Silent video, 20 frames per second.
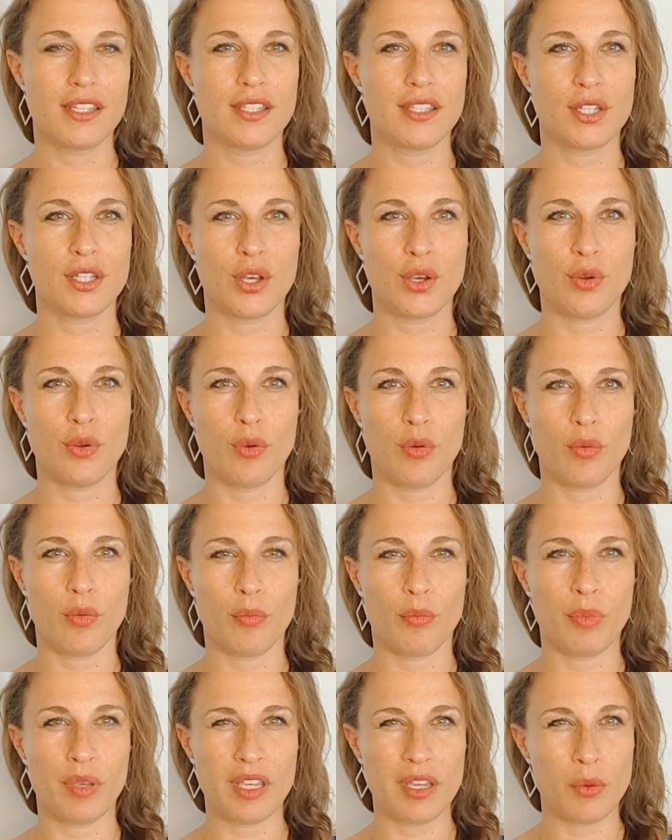So
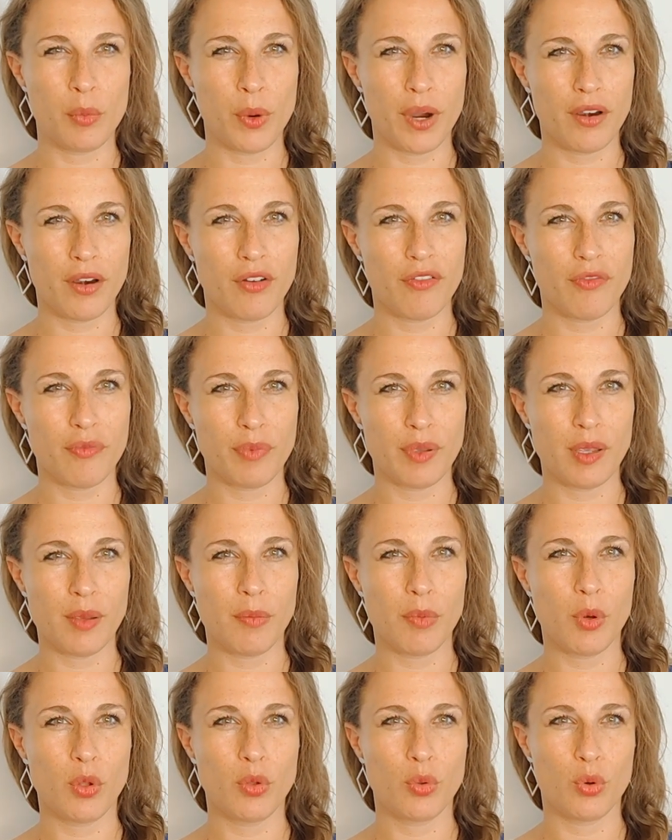be aware of
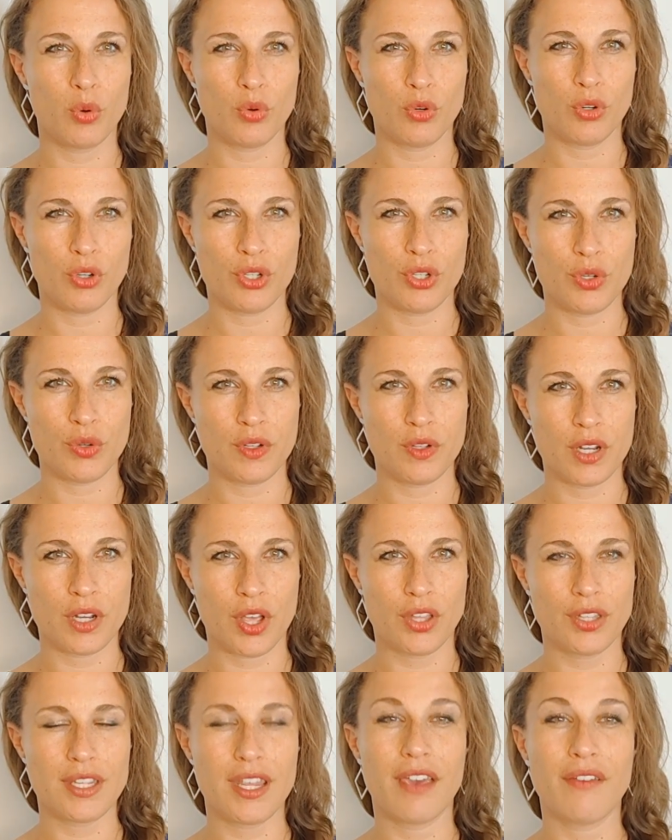people who do
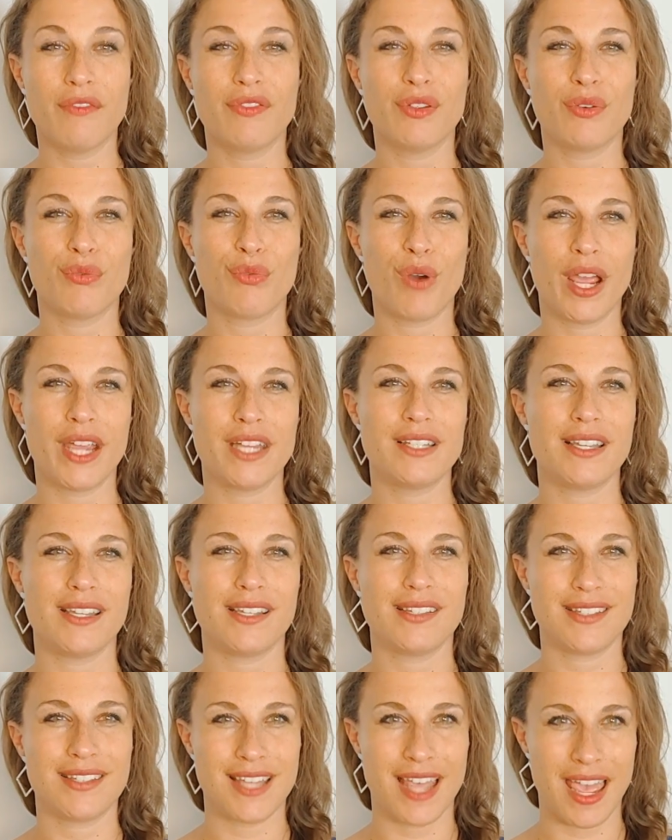not have the right
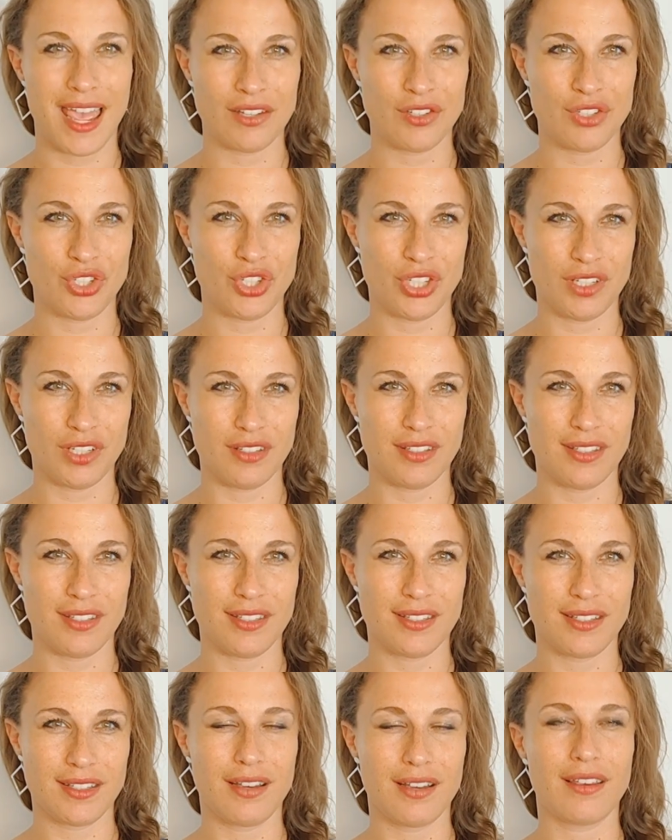
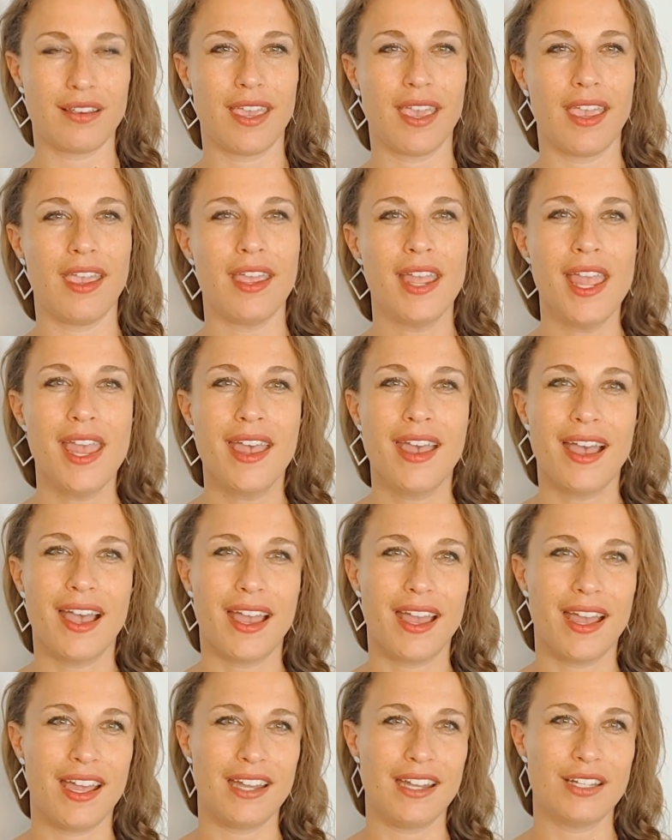intentions, okay?
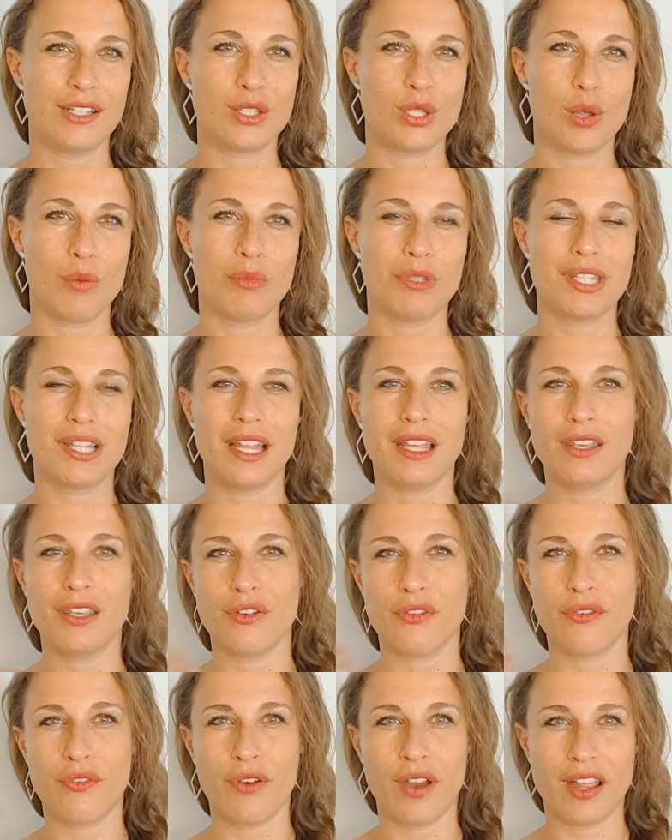And it's almost like
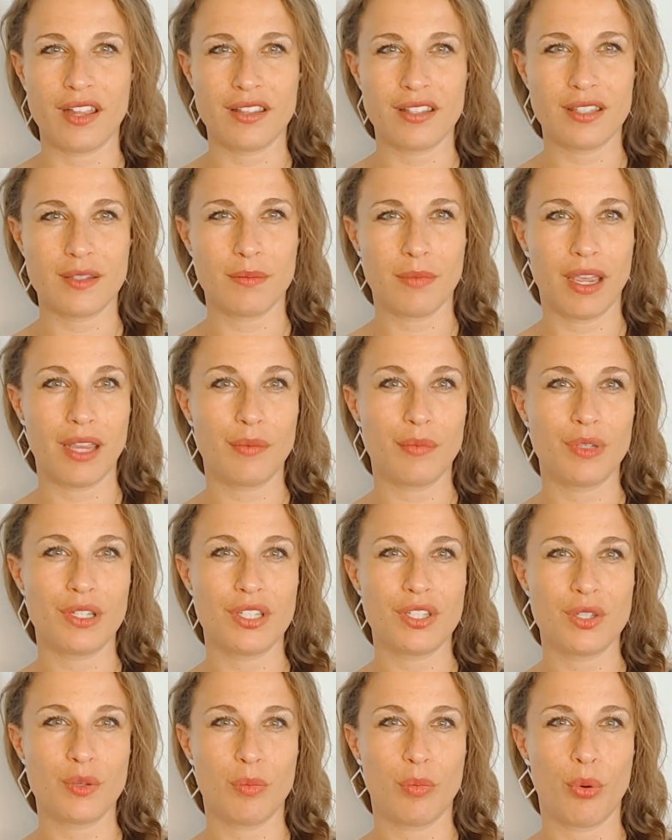your friends might be
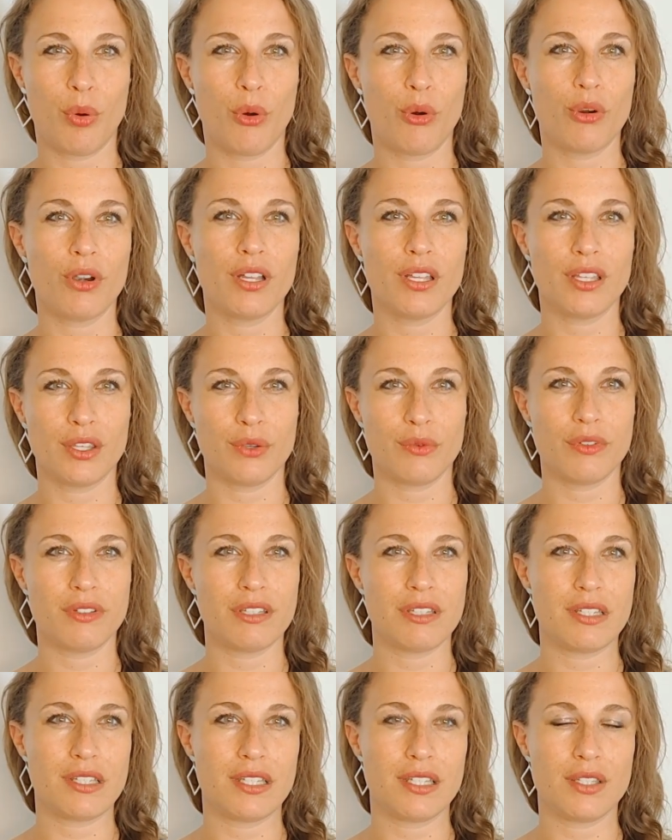supporting you
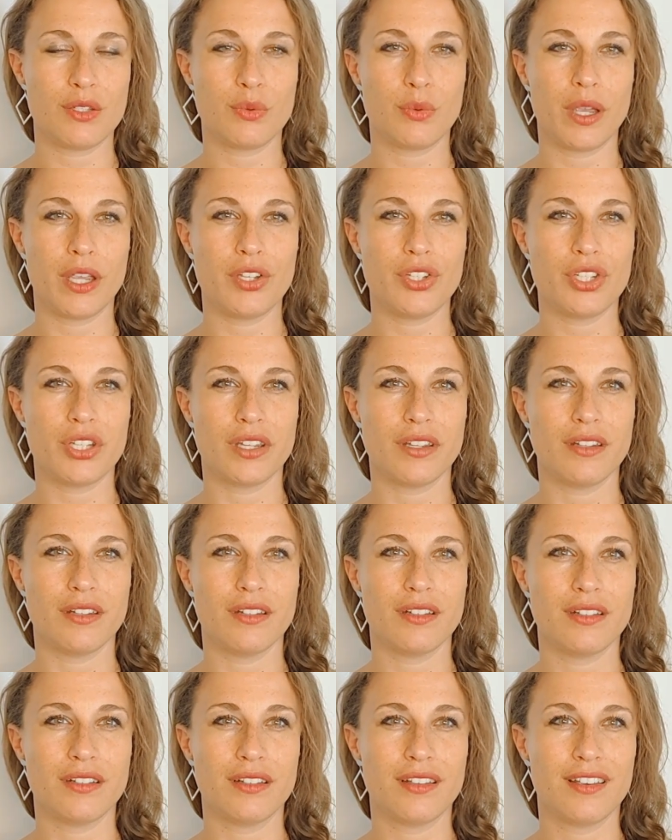in this
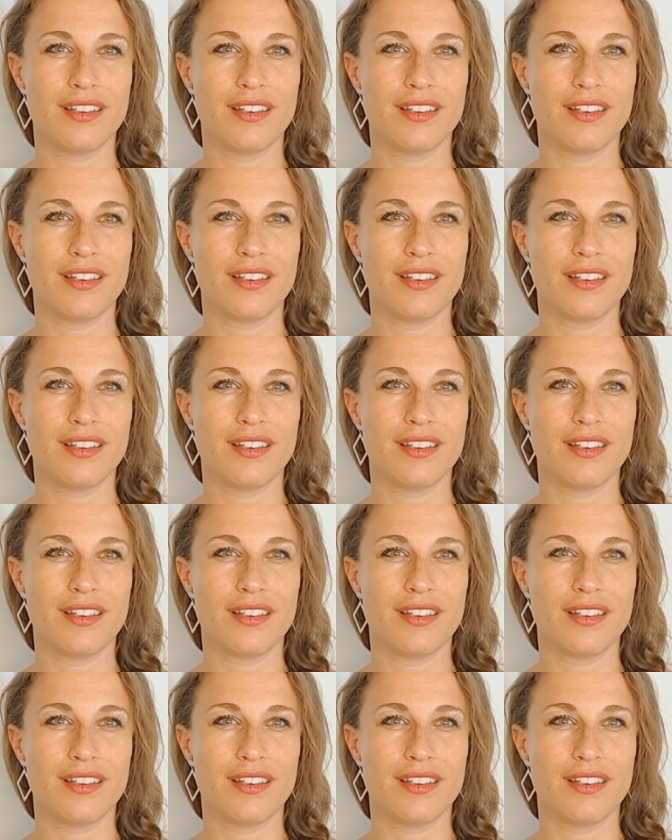situation.